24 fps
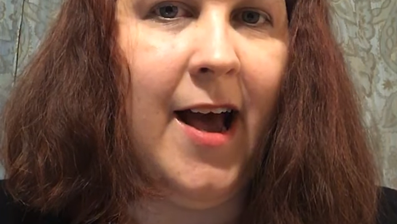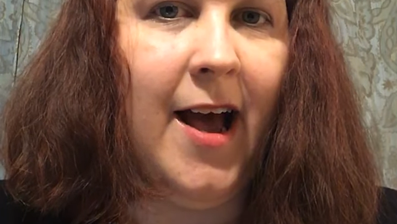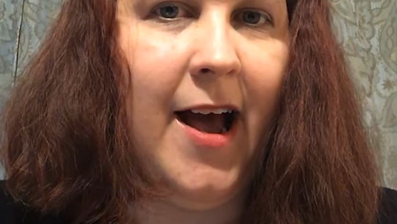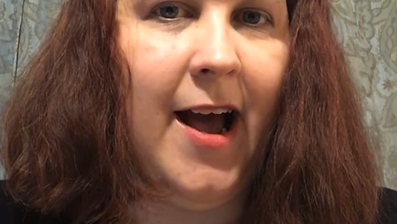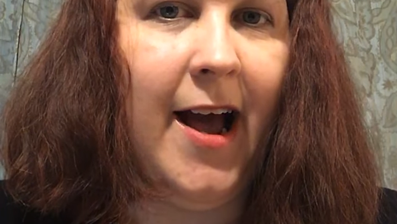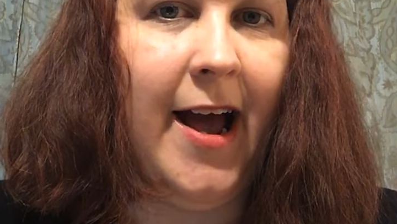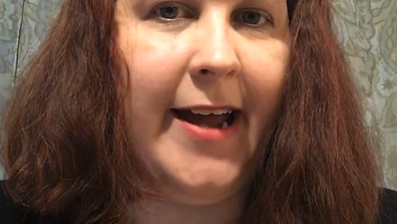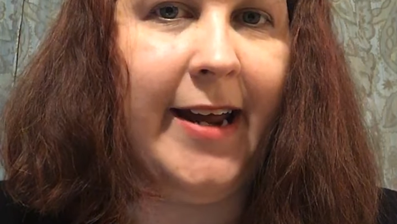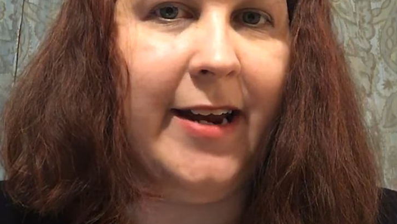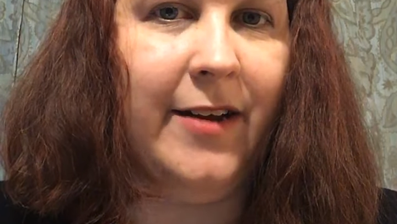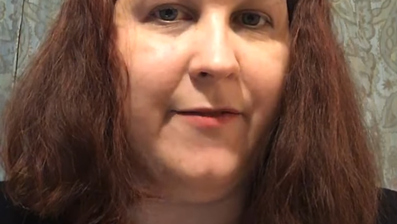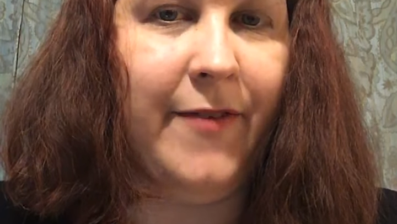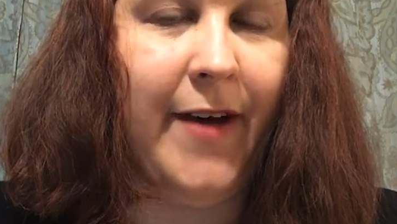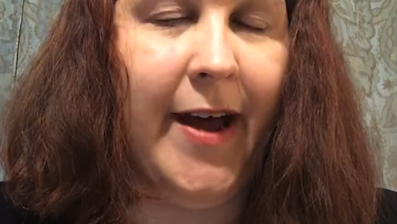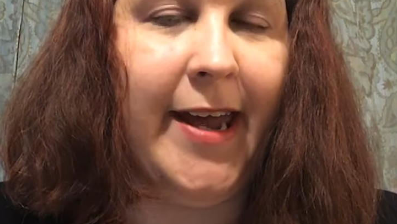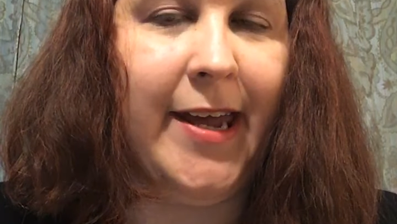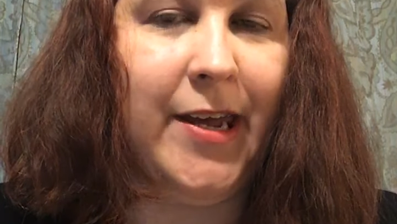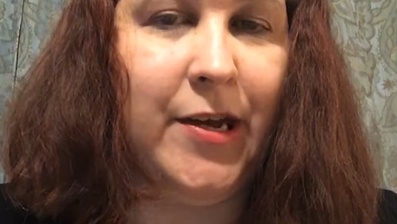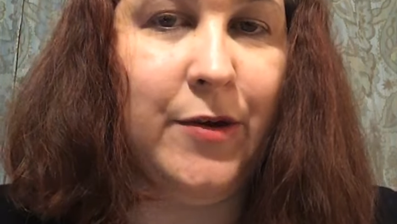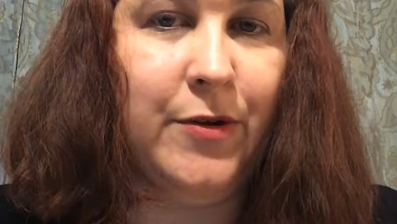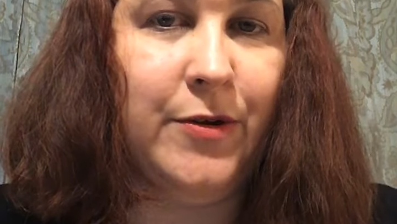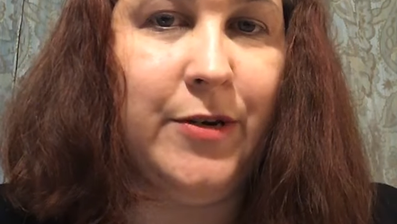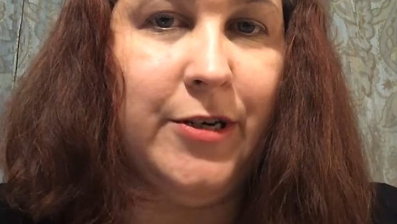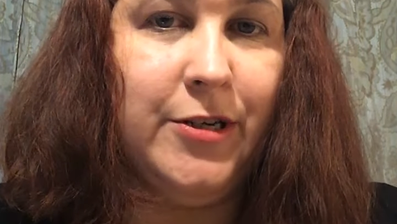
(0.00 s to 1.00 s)
I invite
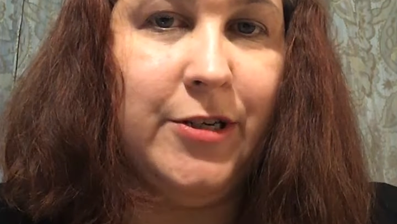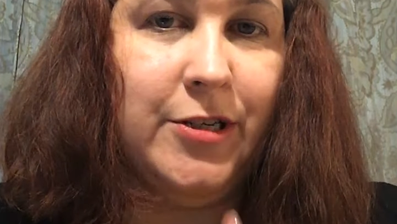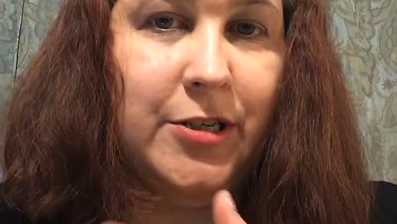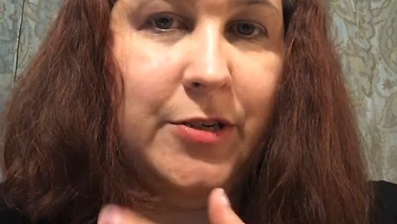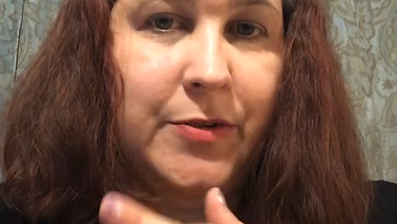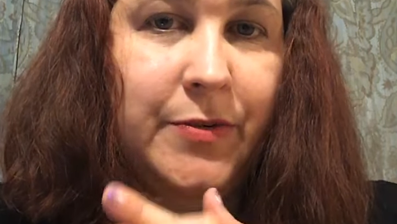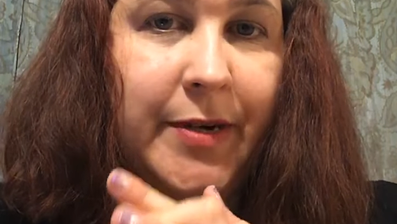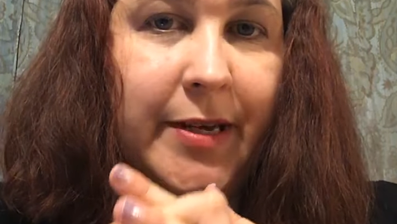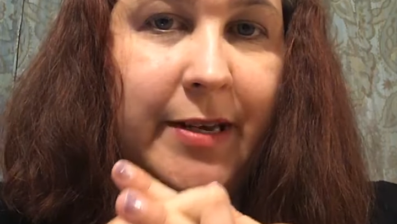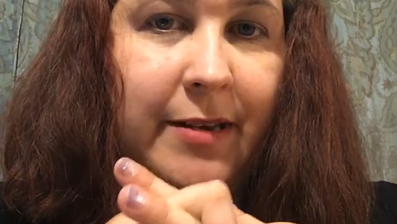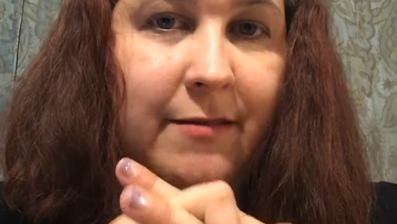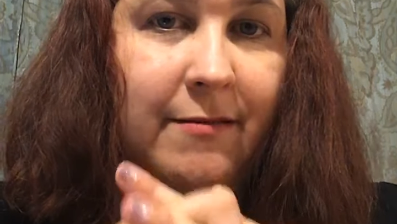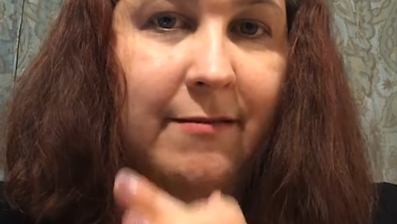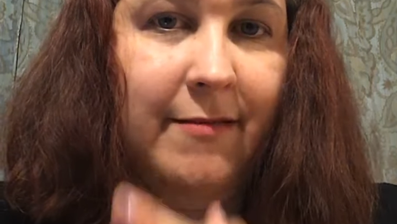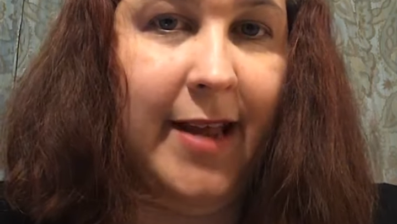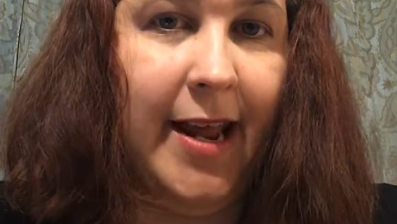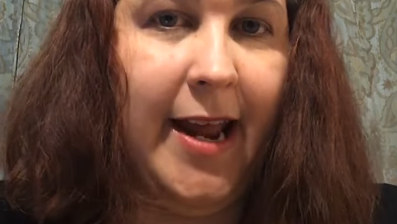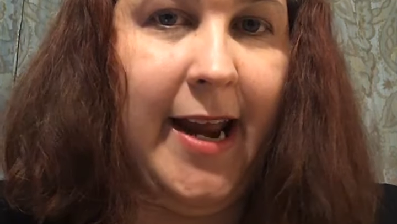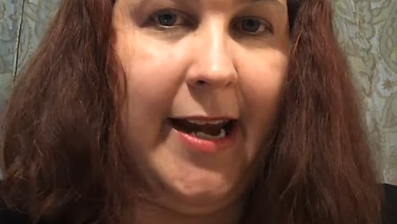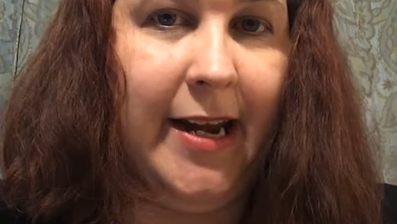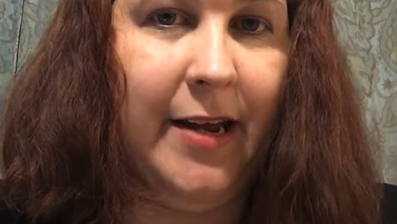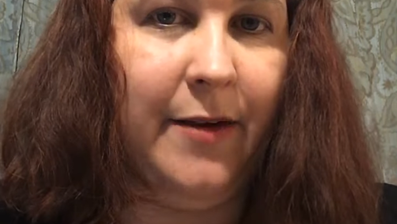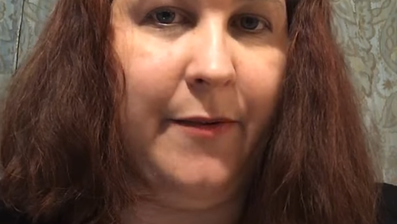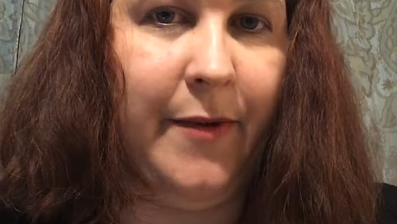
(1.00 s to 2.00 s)
you to do it
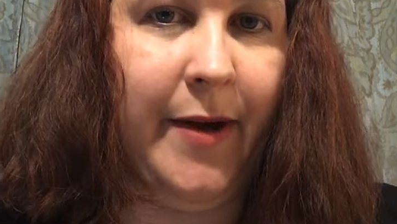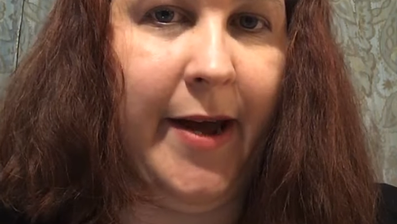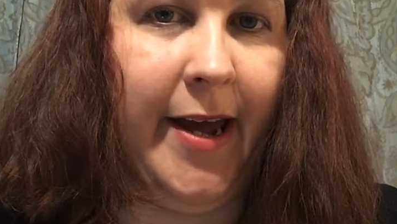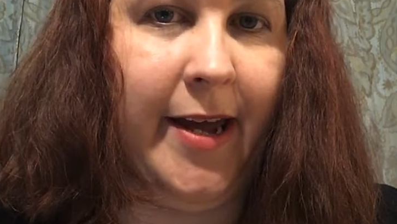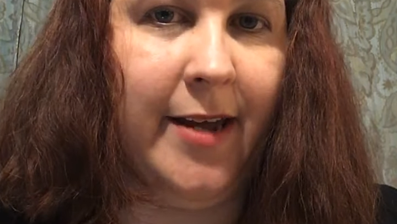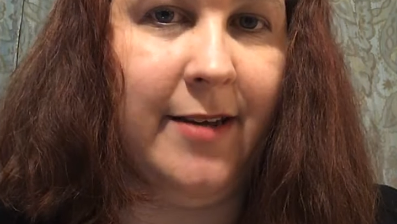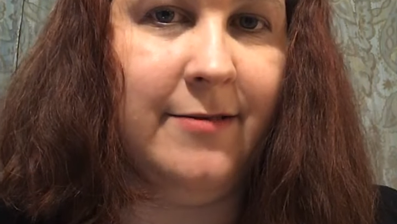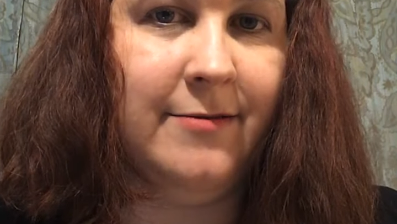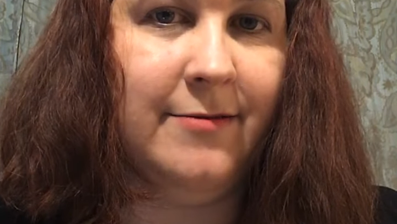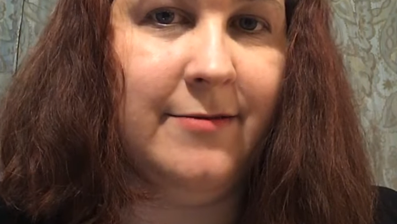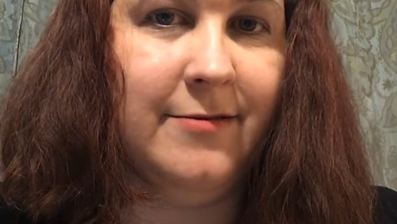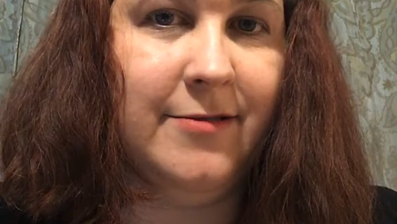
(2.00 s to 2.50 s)
anyway.